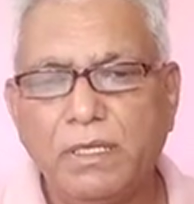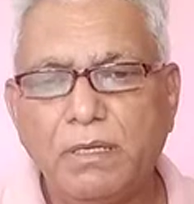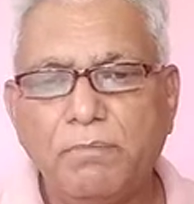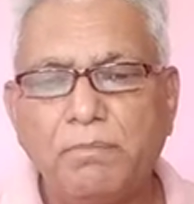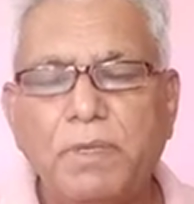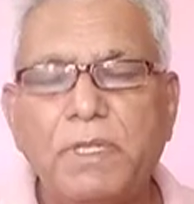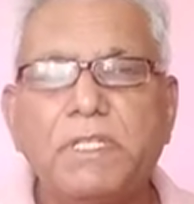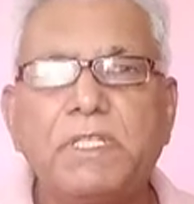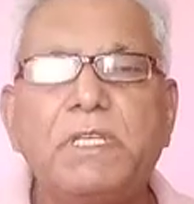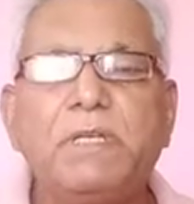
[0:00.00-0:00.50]

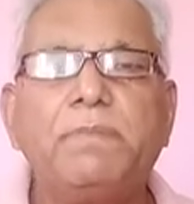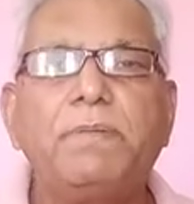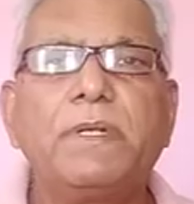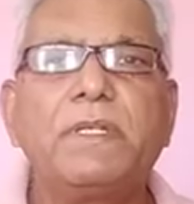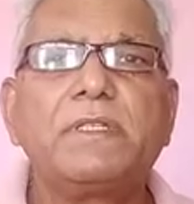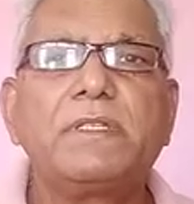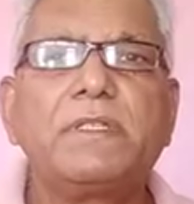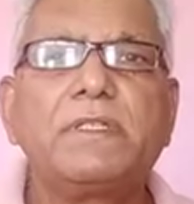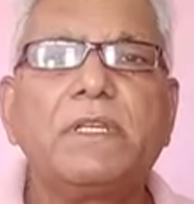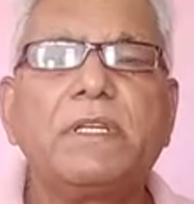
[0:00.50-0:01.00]

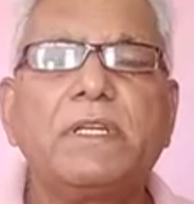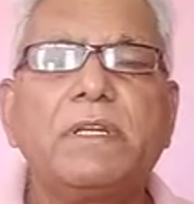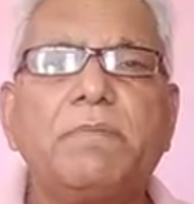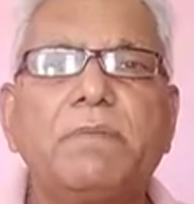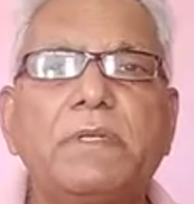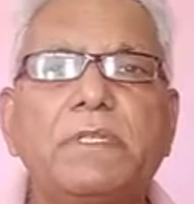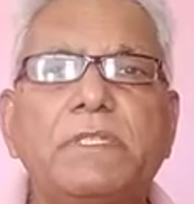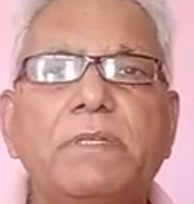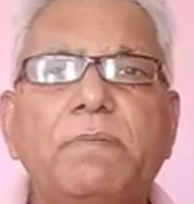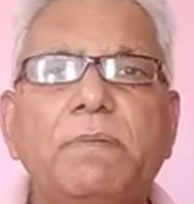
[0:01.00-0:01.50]
principles, general
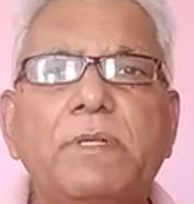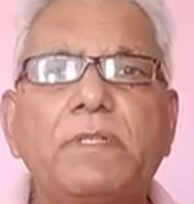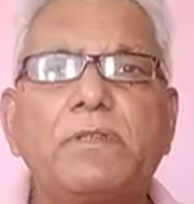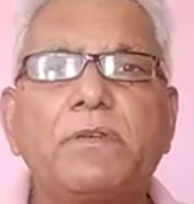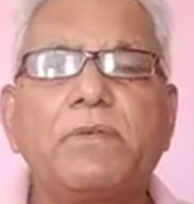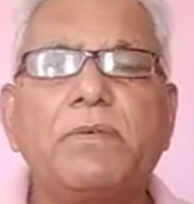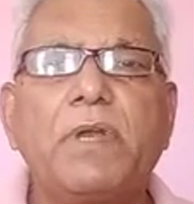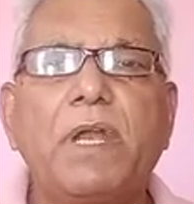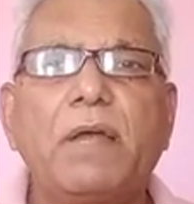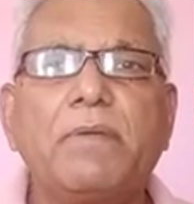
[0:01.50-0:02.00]
principles
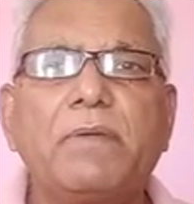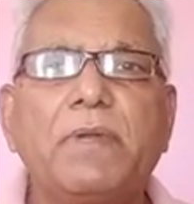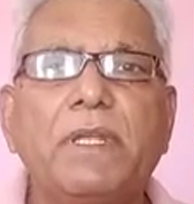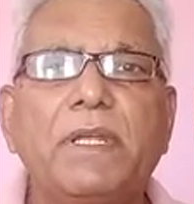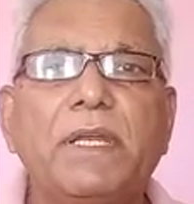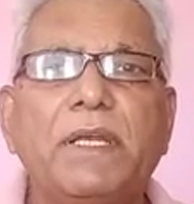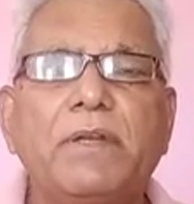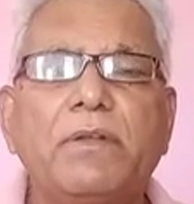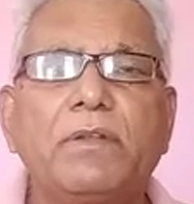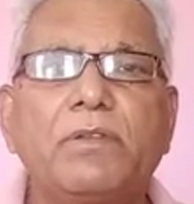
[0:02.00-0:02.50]
of drafting,
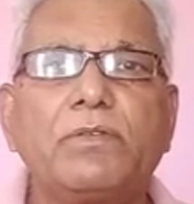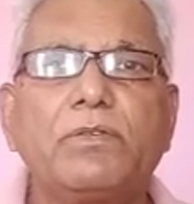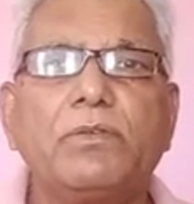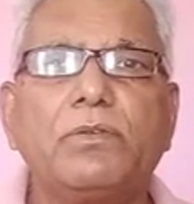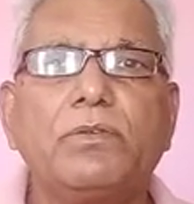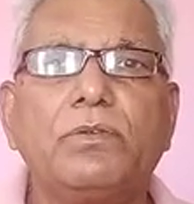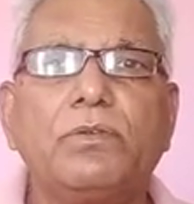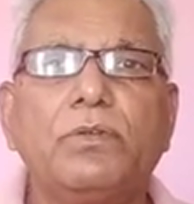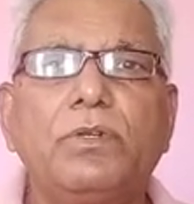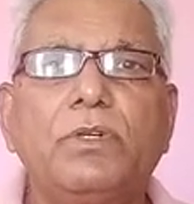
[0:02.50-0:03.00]
and
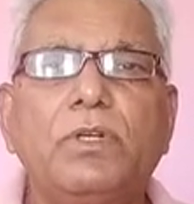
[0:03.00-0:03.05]
also